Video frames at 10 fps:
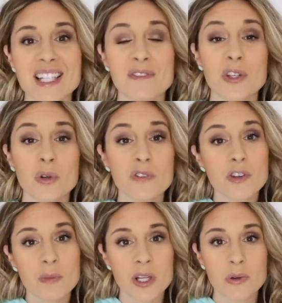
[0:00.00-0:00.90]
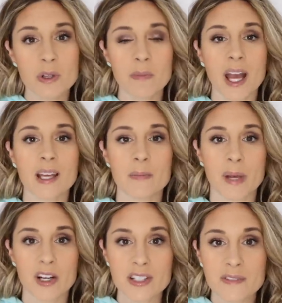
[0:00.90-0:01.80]
if you are familiar with my
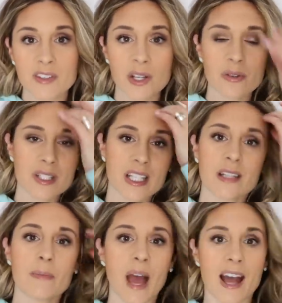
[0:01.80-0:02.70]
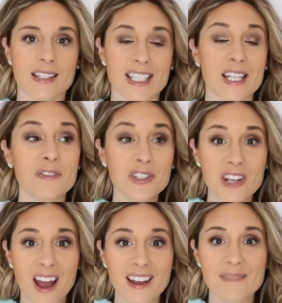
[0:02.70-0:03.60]
comparison videos in the past, and if you're
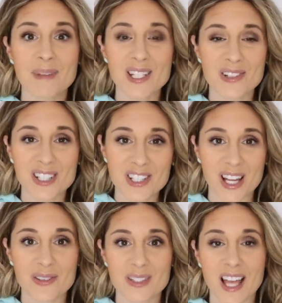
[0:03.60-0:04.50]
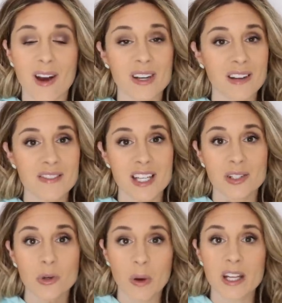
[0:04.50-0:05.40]
not, make sure to check those out. I've done
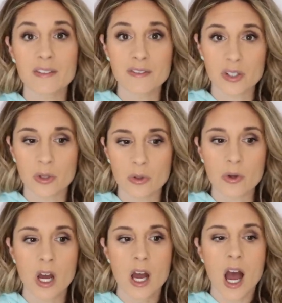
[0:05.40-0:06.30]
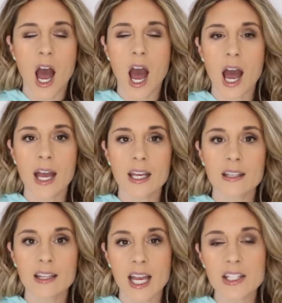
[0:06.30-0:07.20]
quite a few. I
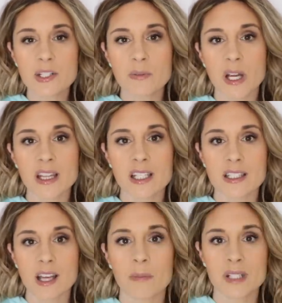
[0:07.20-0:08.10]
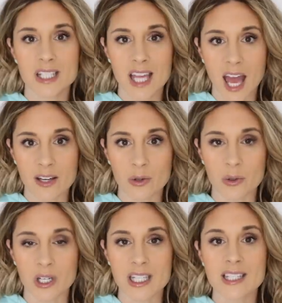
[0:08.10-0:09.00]
like to break these into
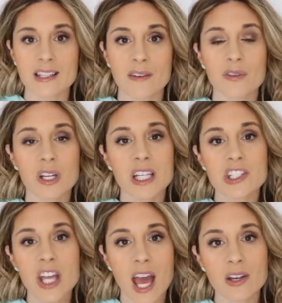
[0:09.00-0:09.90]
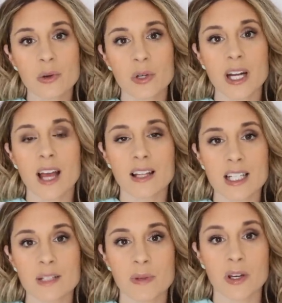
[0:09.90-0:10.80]
categories, and then for each category I
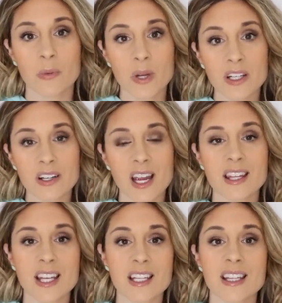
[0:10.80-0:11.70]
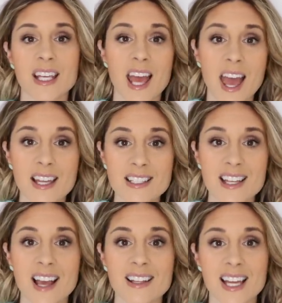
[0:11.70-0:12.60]
like to pick a winner, and then at the end
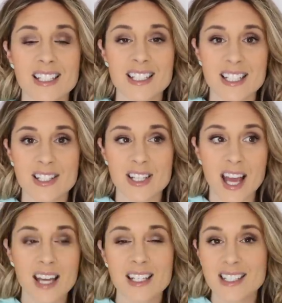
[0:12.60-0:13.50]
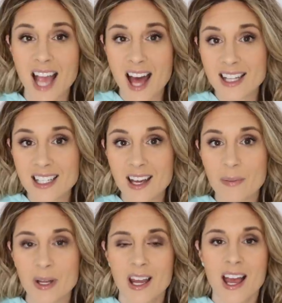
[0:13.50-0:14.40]
I like to kind of tally it
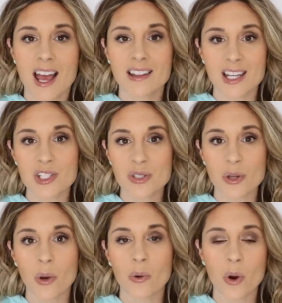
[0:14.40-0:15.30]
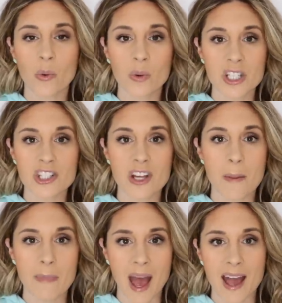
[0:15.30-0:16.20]
up and let you know which
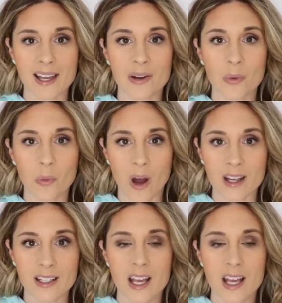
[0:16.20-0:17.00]
bag won.